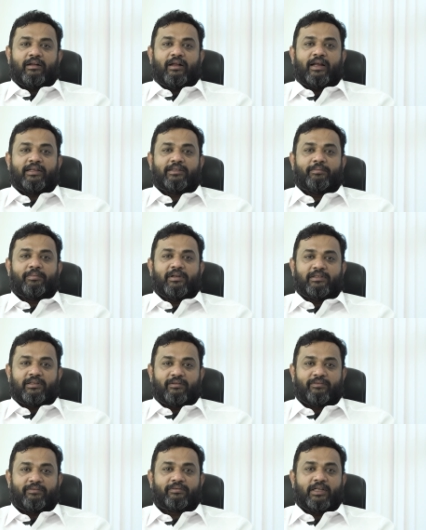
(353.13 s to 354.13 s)
acceptance
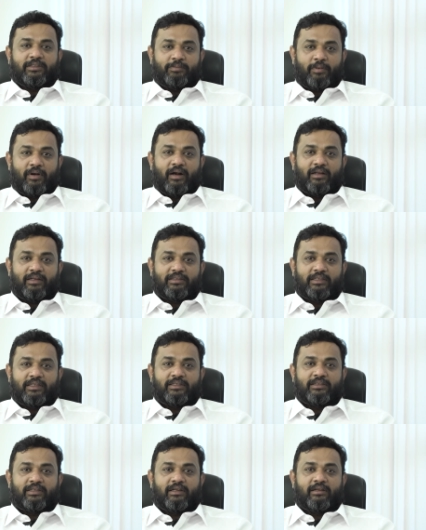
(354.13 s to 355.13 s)
of such products
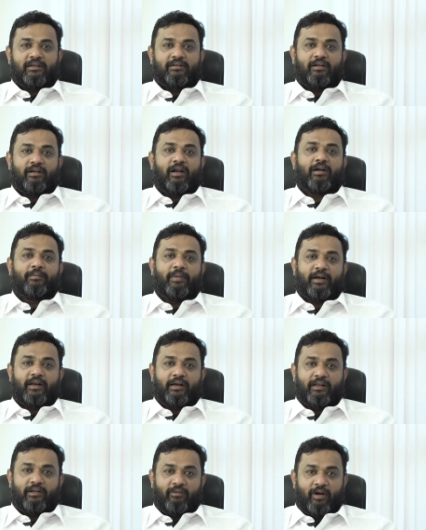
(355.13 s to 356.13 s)
is a lot better
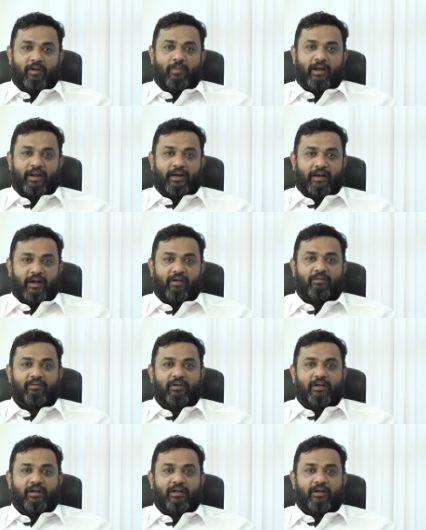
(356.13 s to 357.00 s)
in the world market now.